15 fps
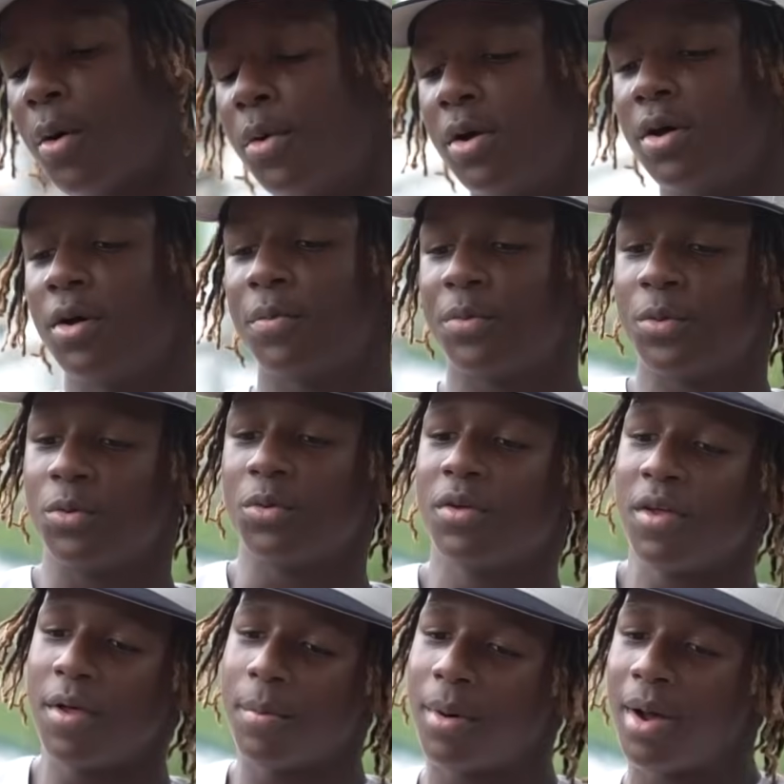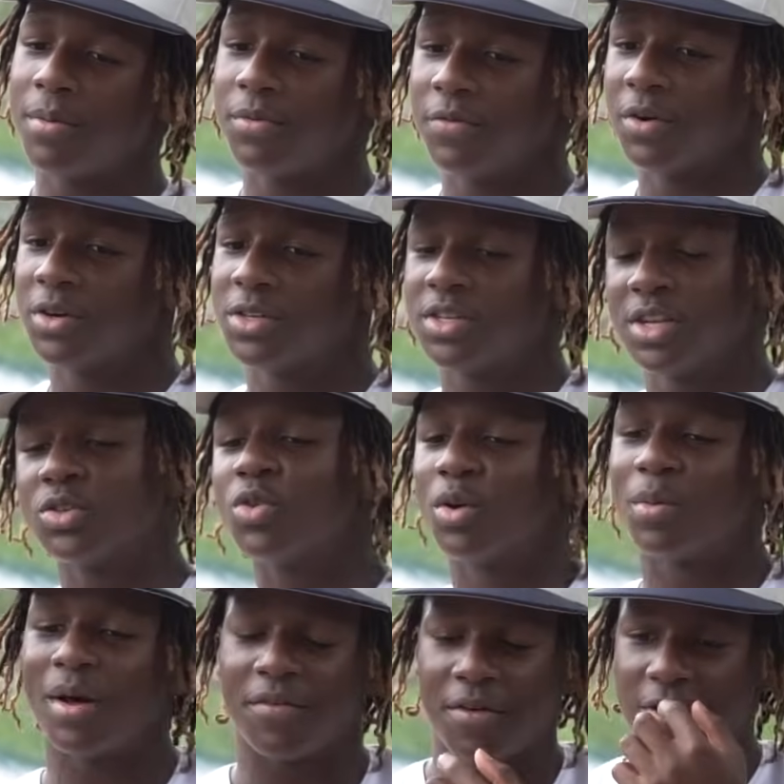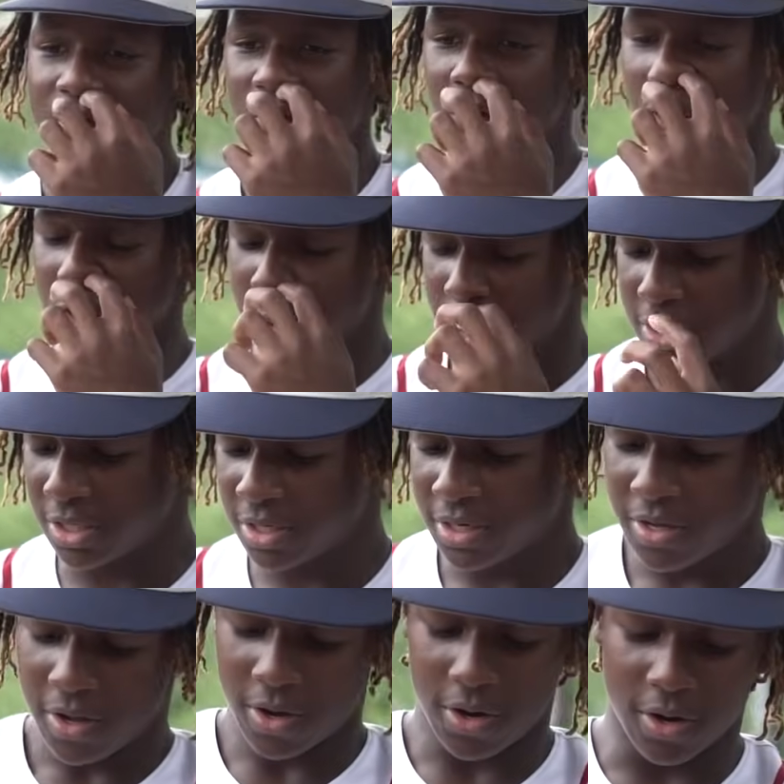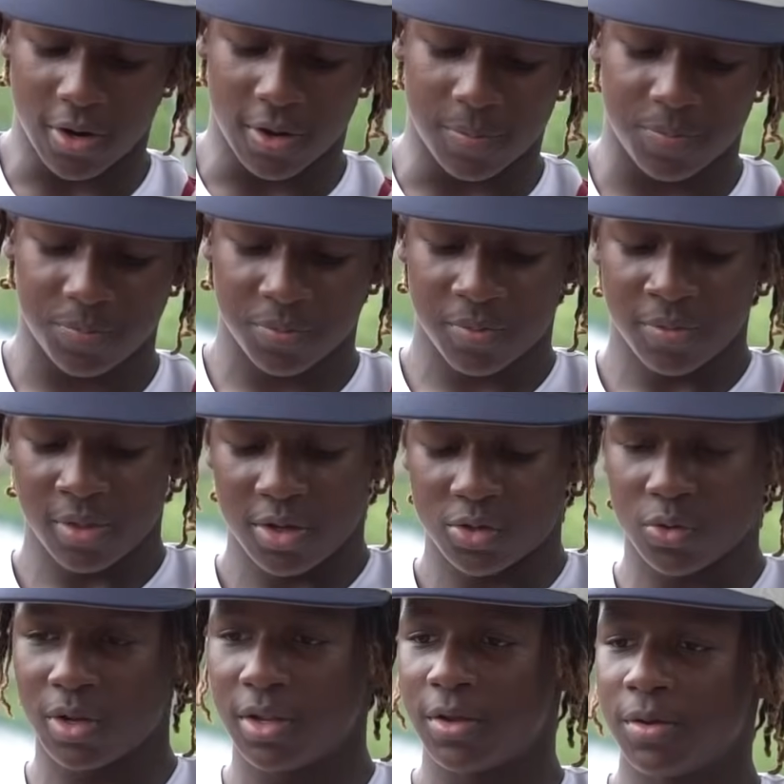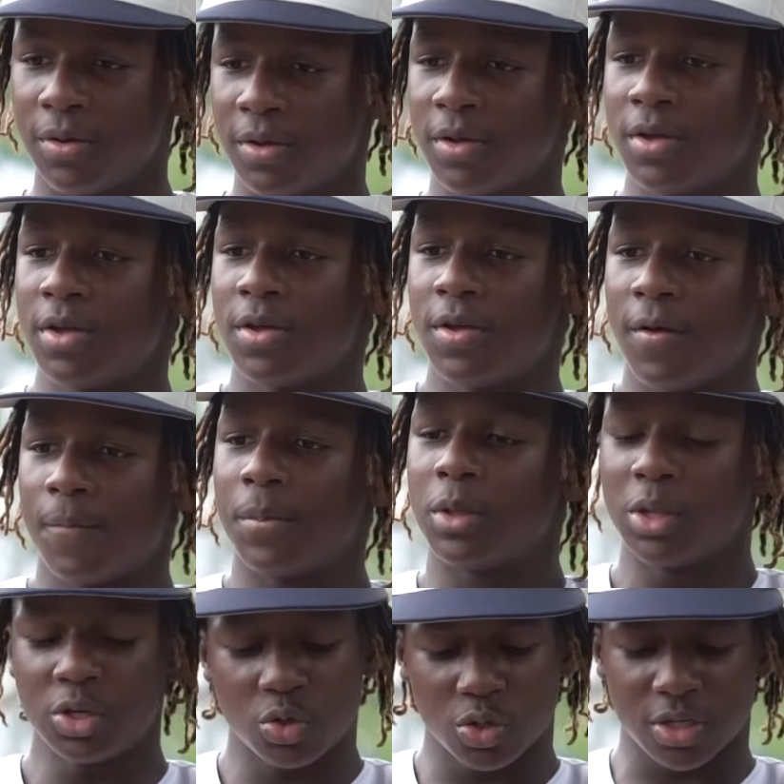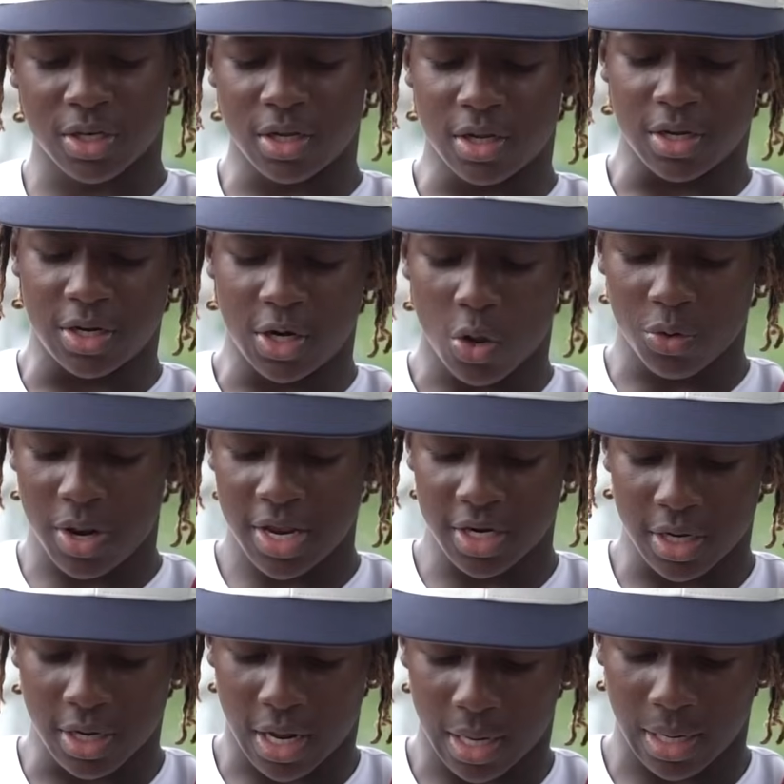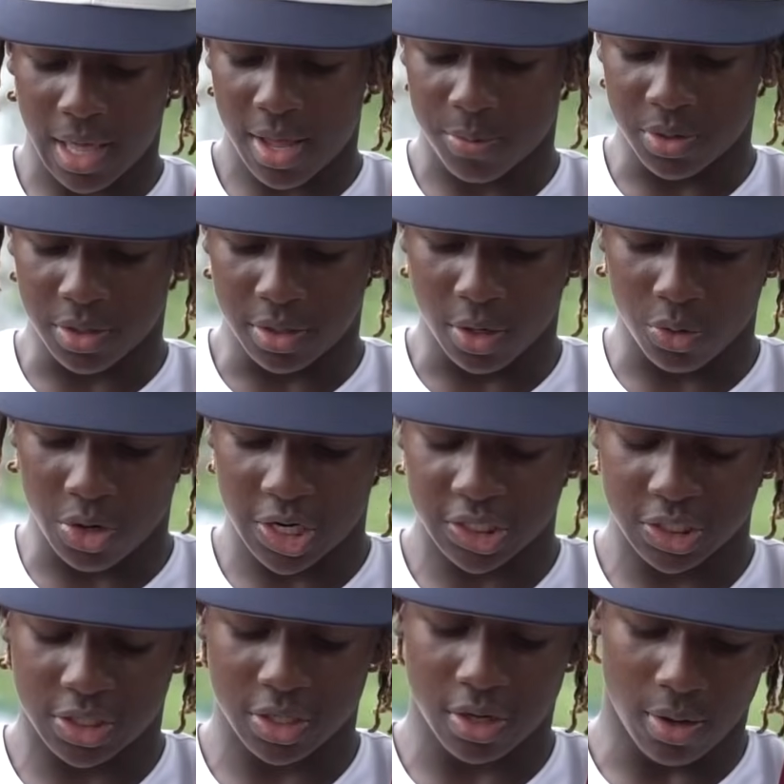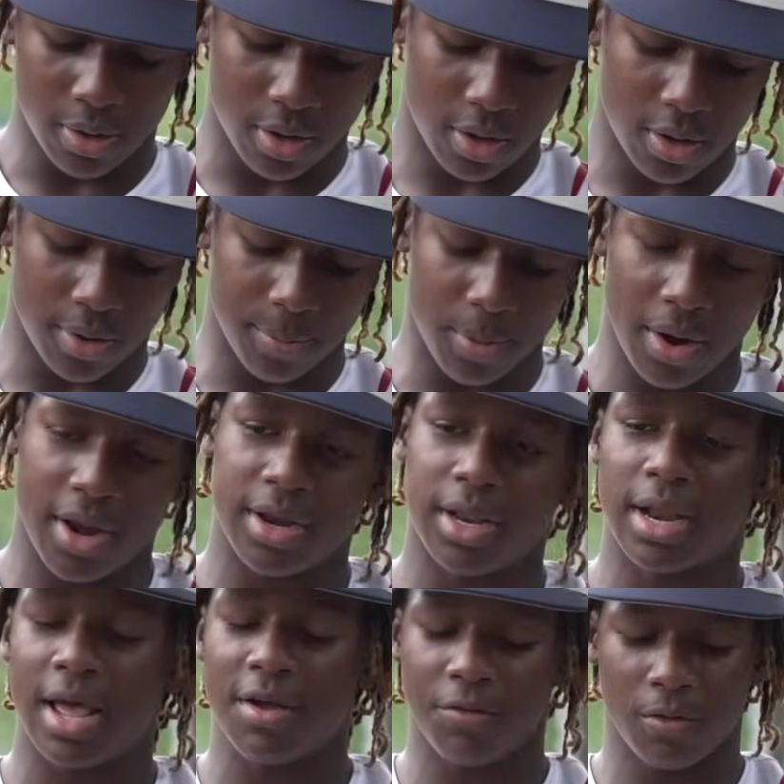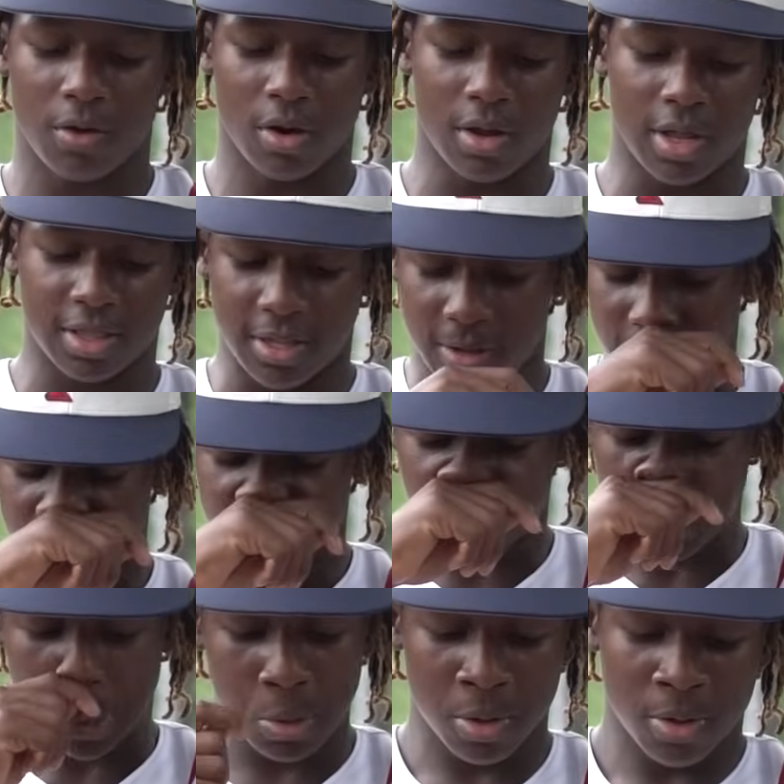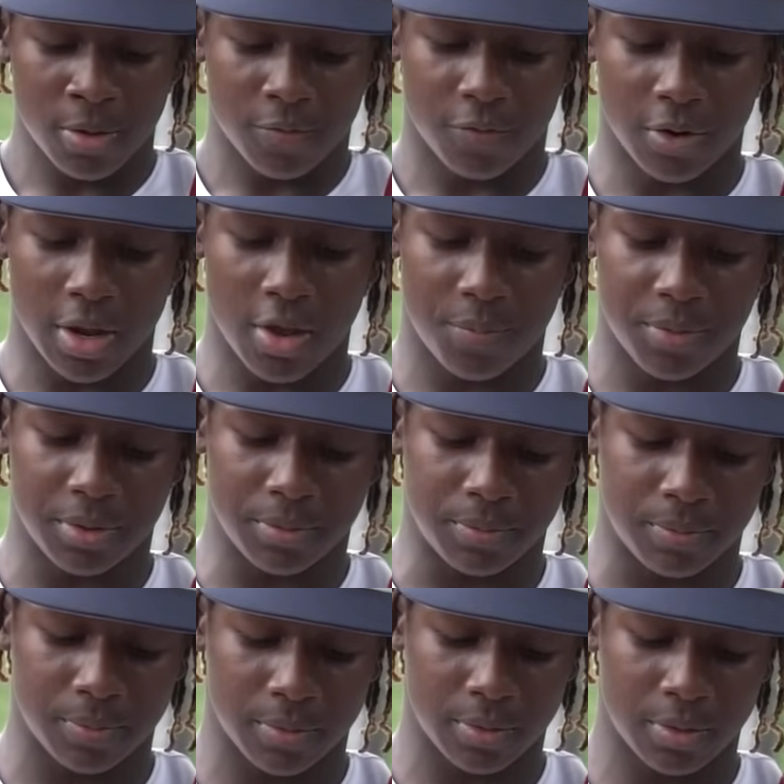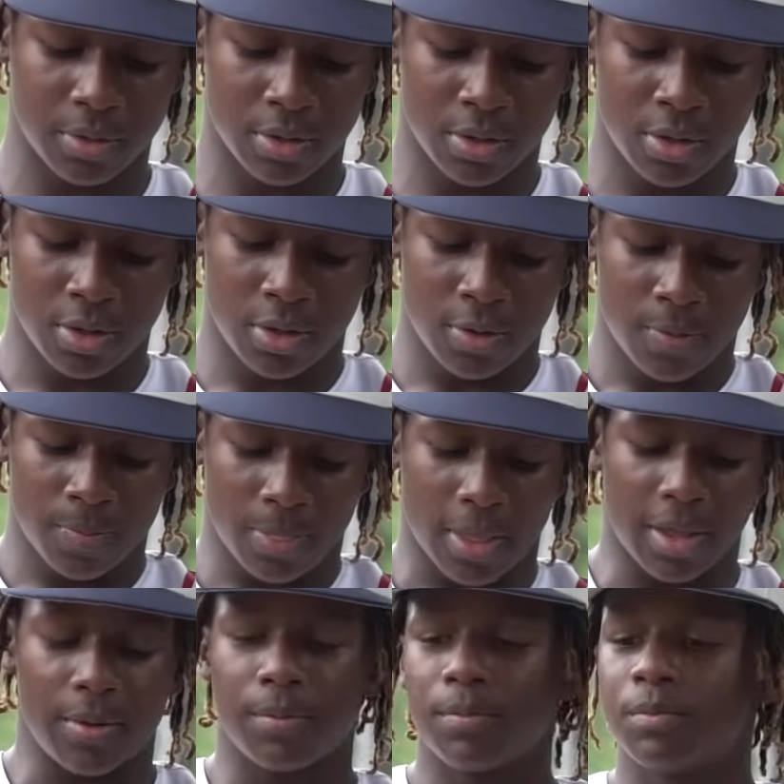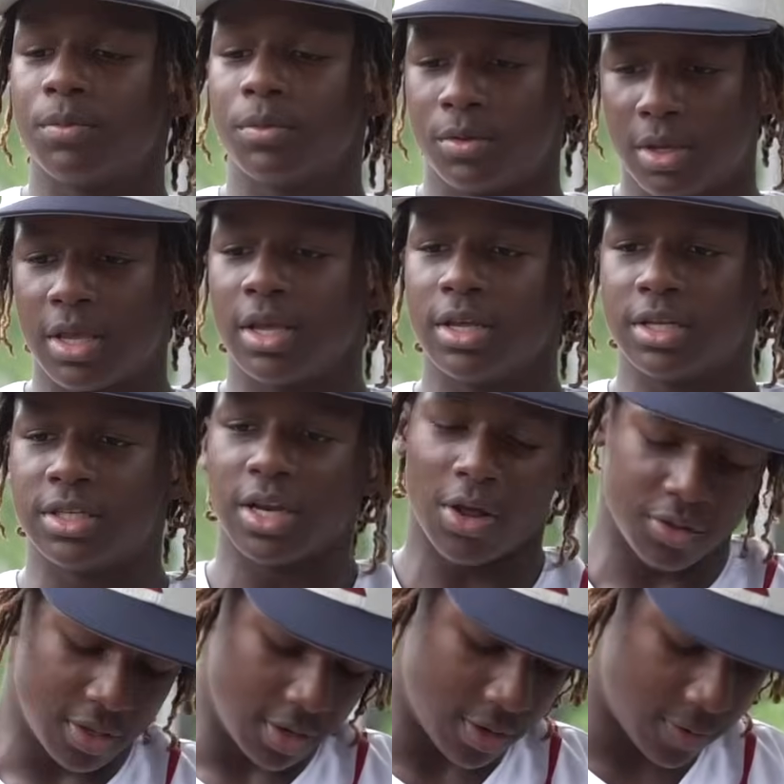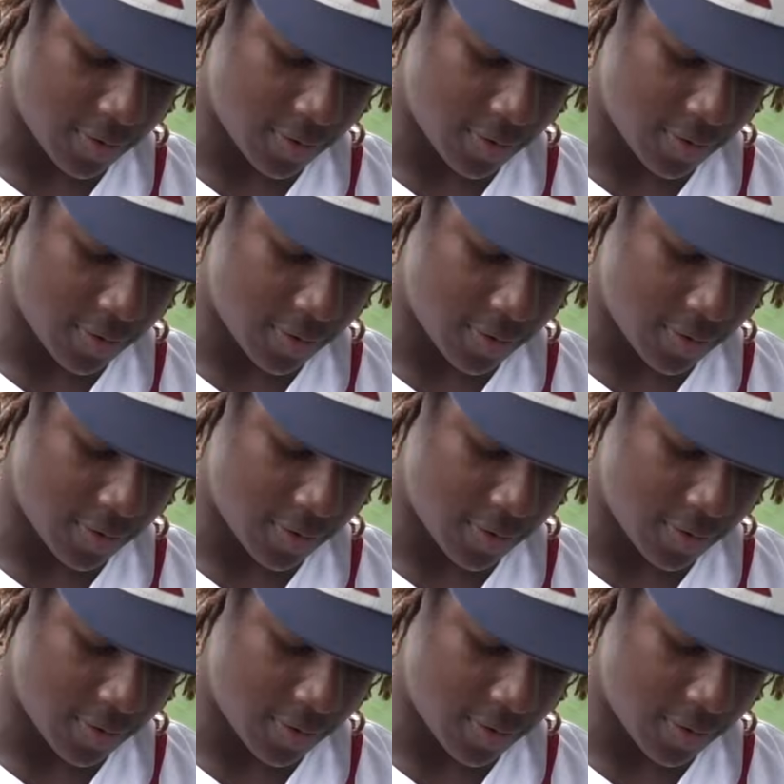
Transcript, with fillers: will help you. Bible verse, it's one of my favorite verses. Um, it's really, this was a donate, a collab with a donation to a, a brand in Africa, I think, for helping like kids out there.